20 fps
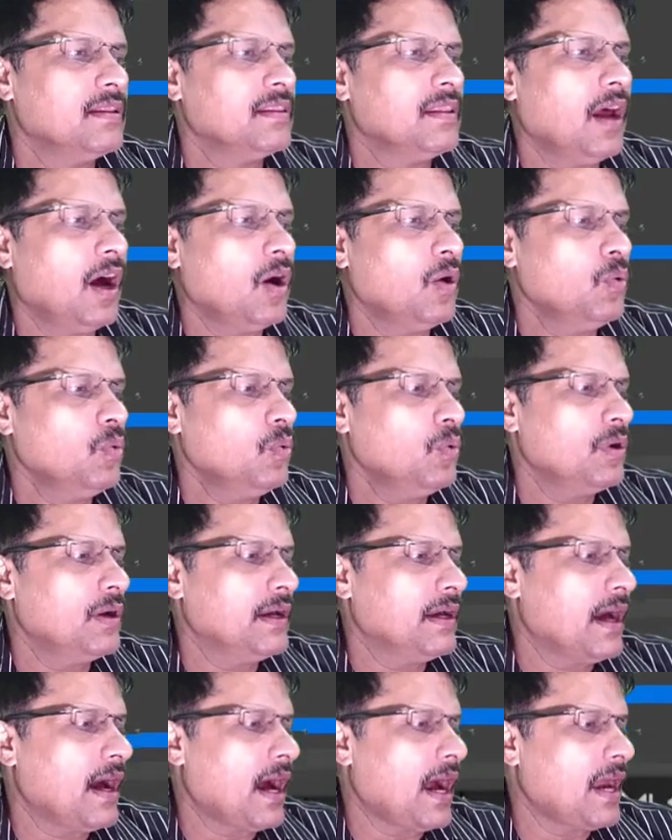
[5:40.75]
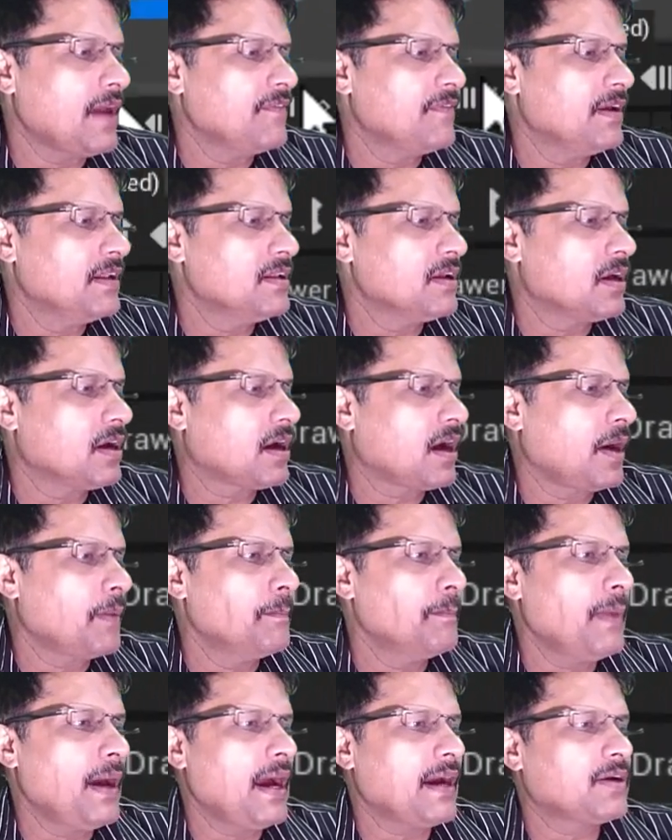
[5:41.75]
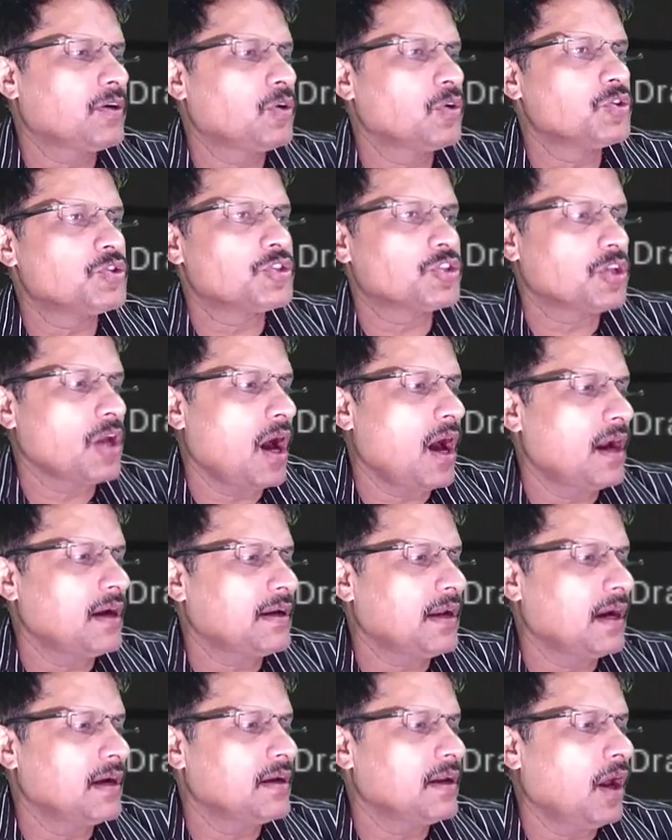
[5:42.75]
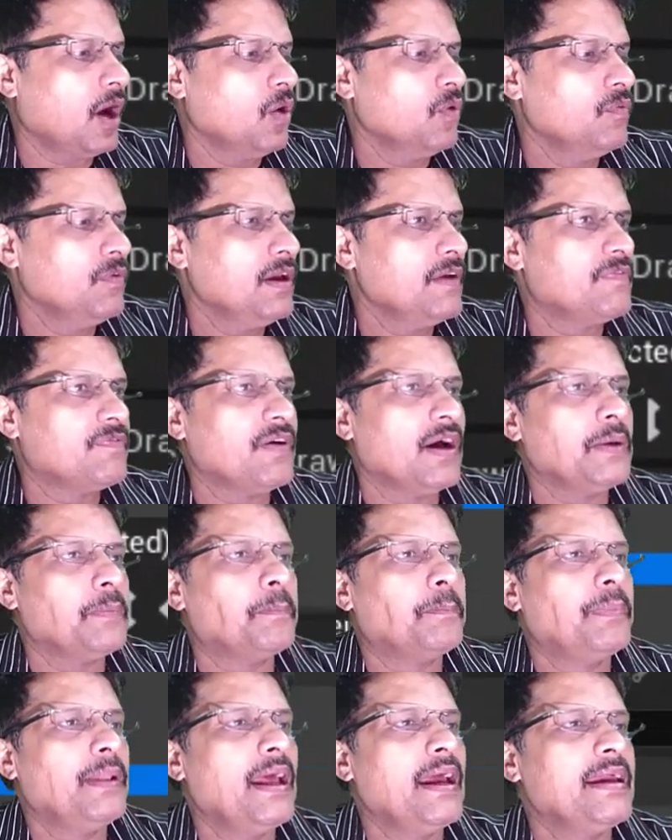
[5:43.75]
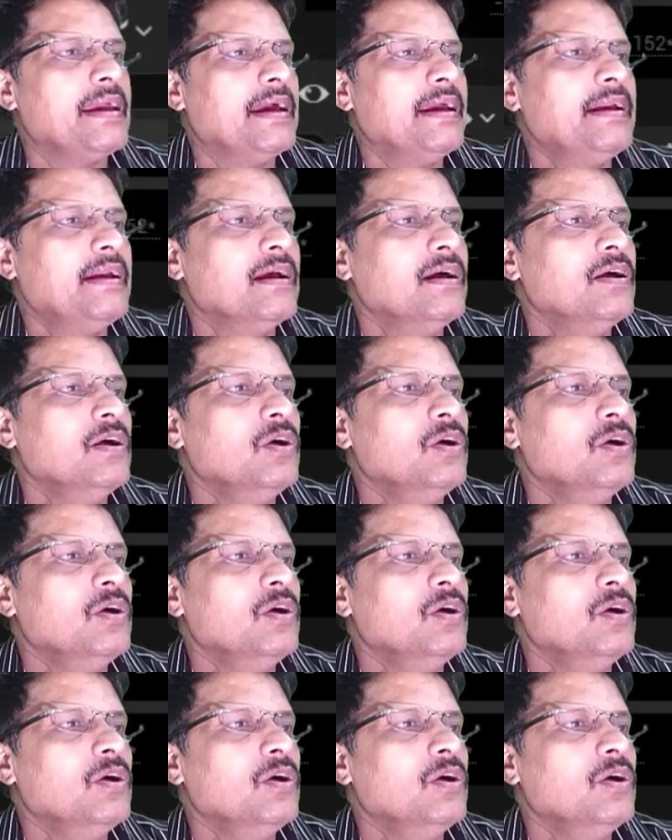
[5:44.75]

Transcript: now I will come back to start, and now if I play it,